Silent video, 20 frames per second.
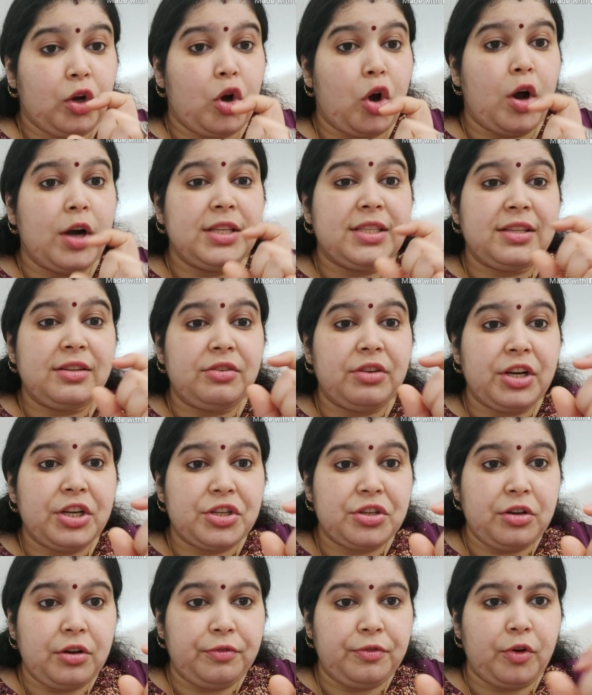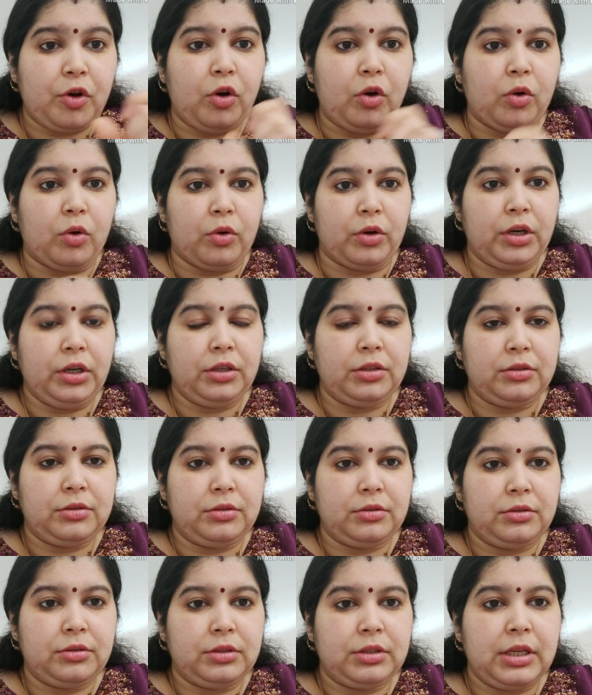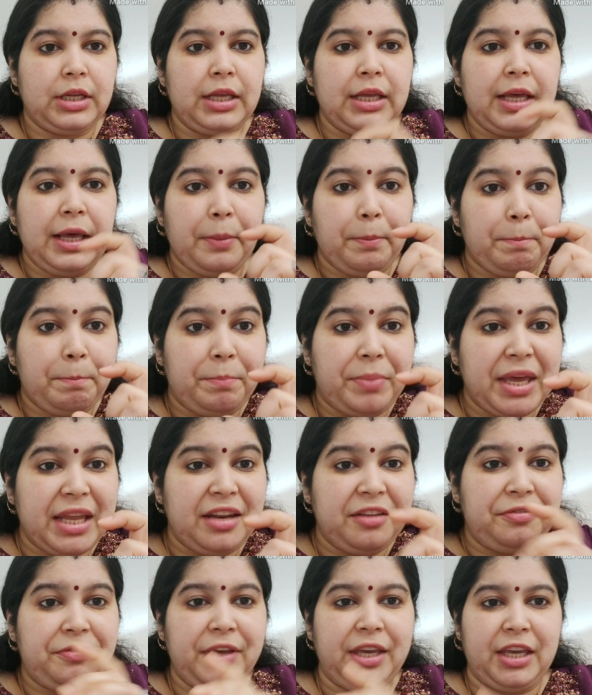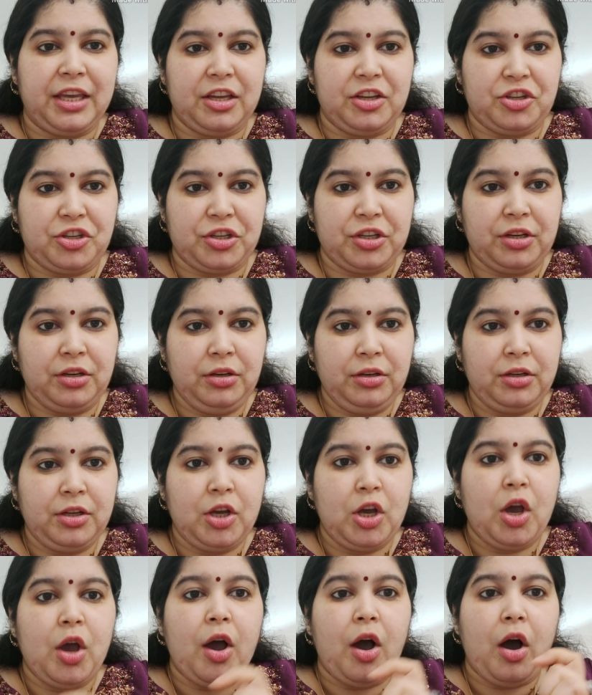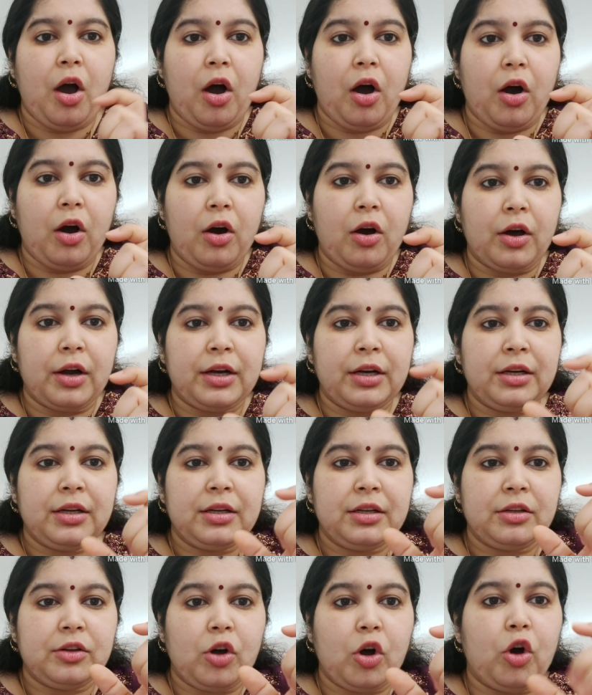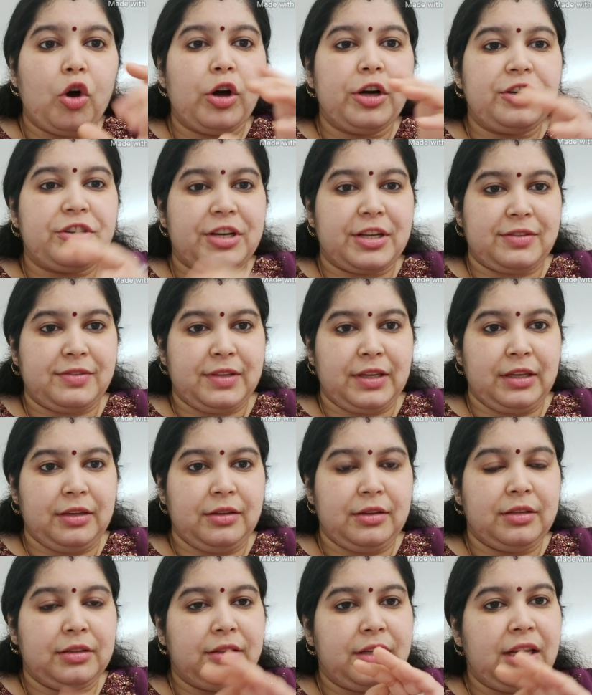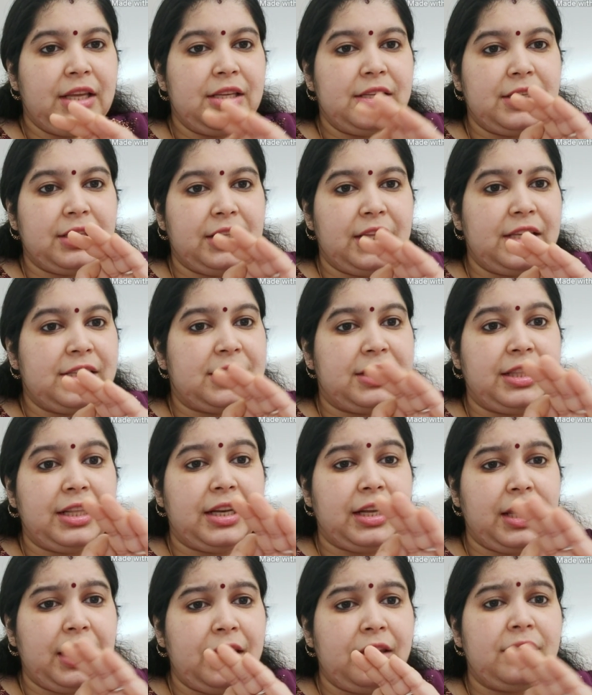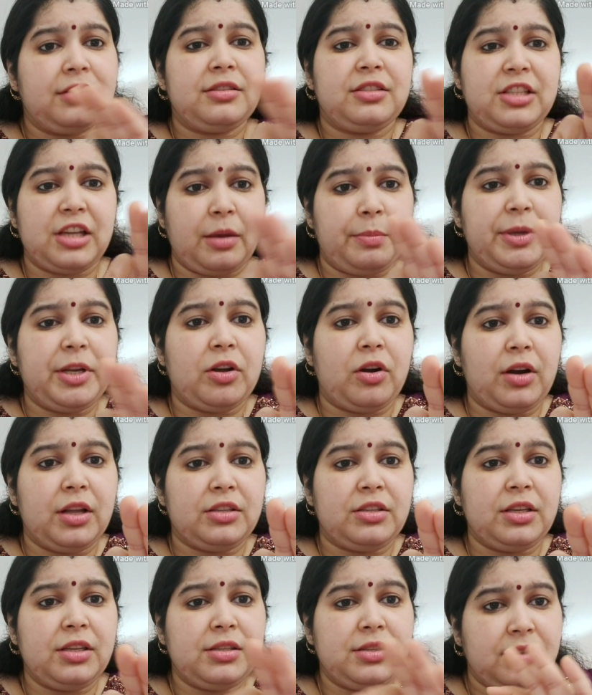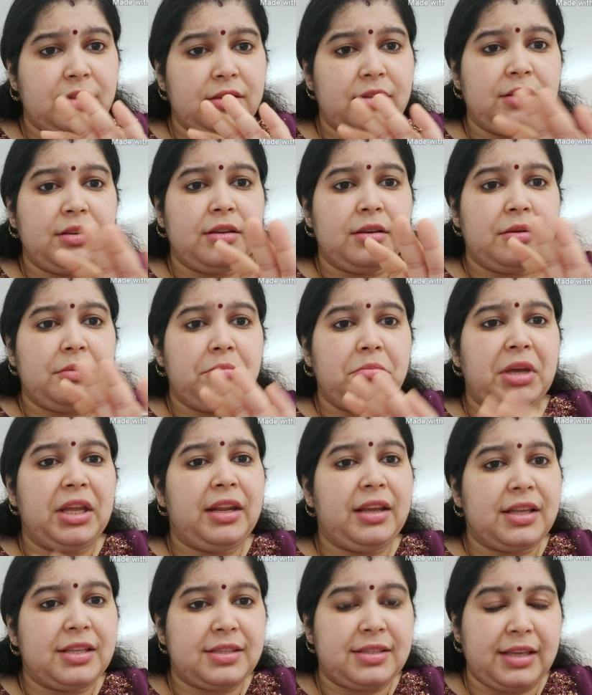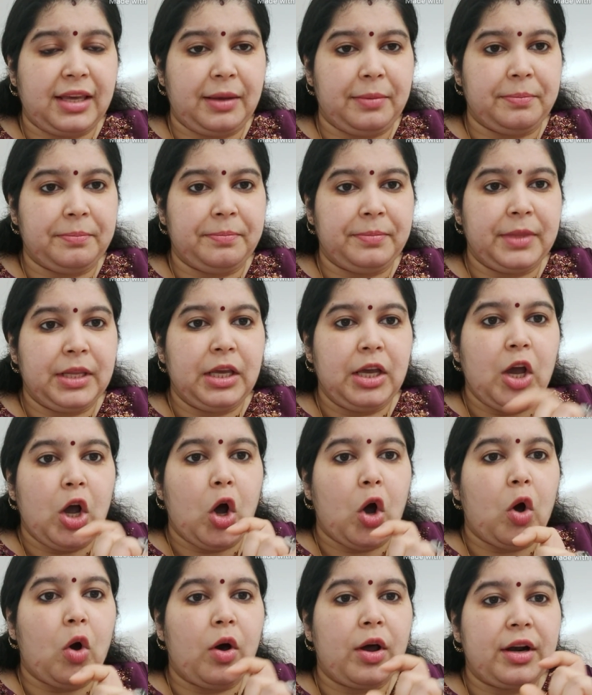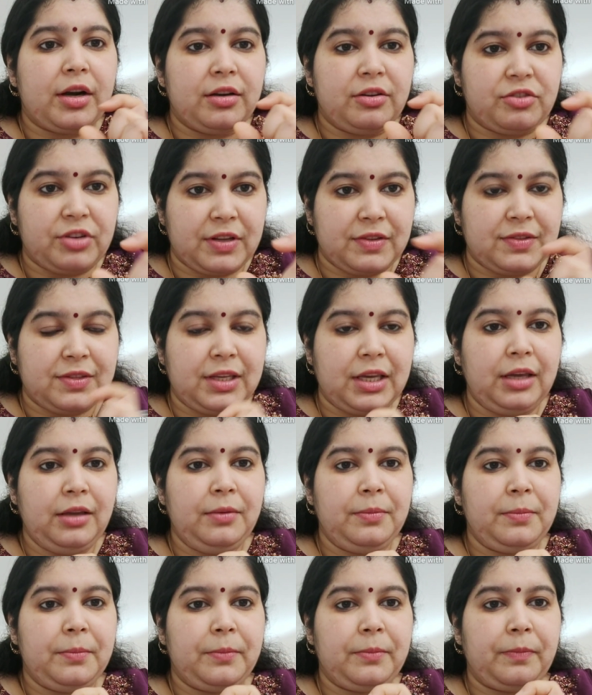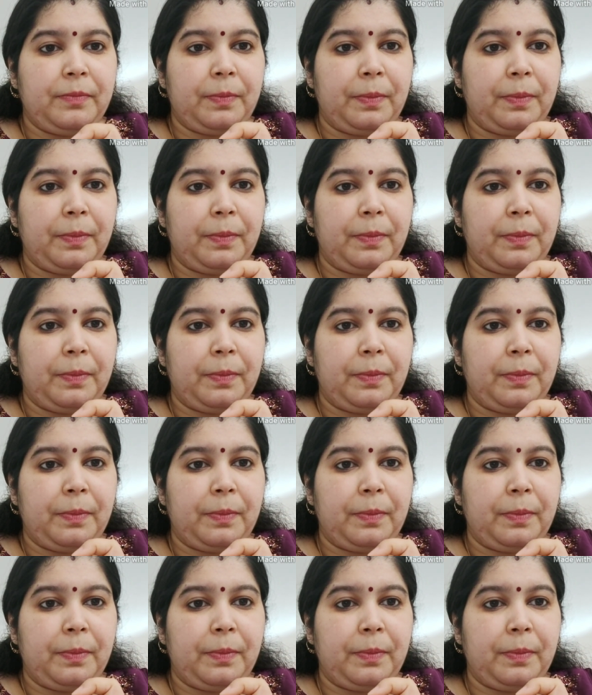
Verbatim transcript: concentration of ore, benefication, or ore dressing. Three, these three terminologies meaning is same. Ore dressing,